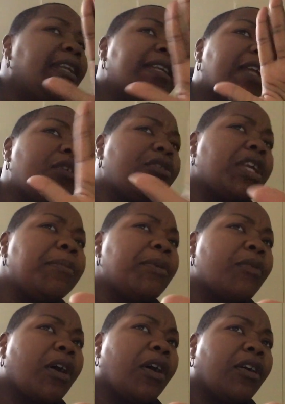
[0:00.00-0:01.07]
Now, don't get me
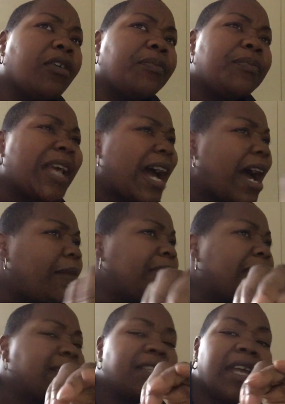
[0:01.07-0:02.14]
wrong. I'm
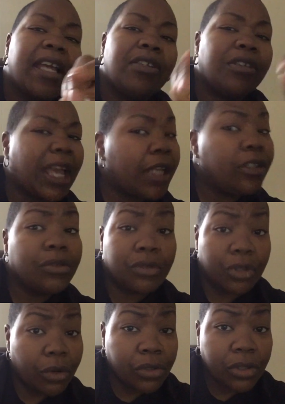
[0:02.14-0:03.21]
not saying you can't use
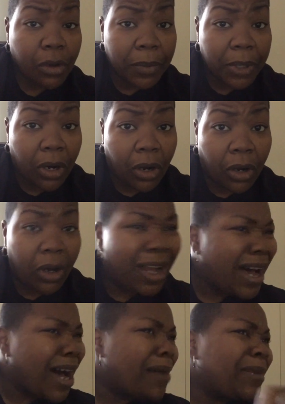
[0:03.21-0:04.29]
no soap at all.
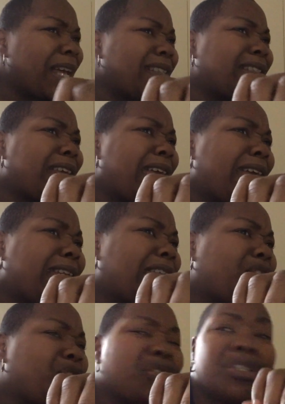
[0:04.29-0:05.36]
I'm not saying
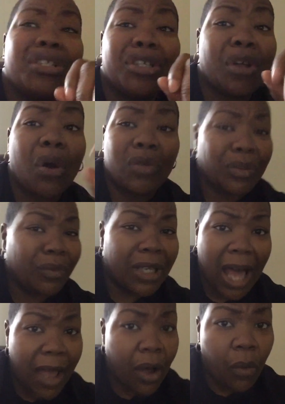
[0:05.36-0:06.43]
that you should just only
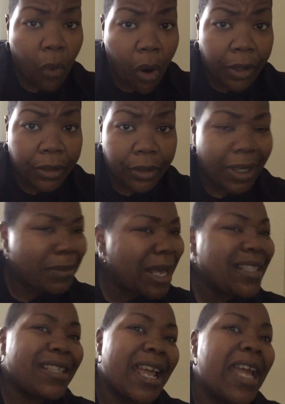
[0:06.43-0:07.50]
rely on water. I'm
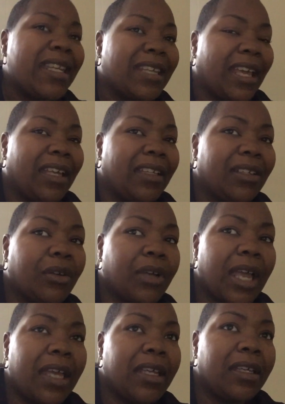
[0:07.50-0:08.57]
not saying that,
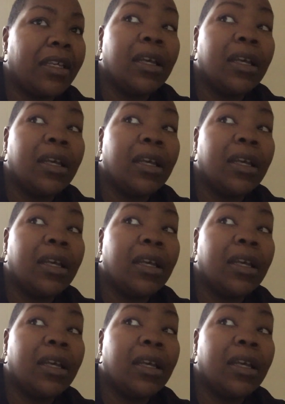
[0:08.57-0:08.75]
okay?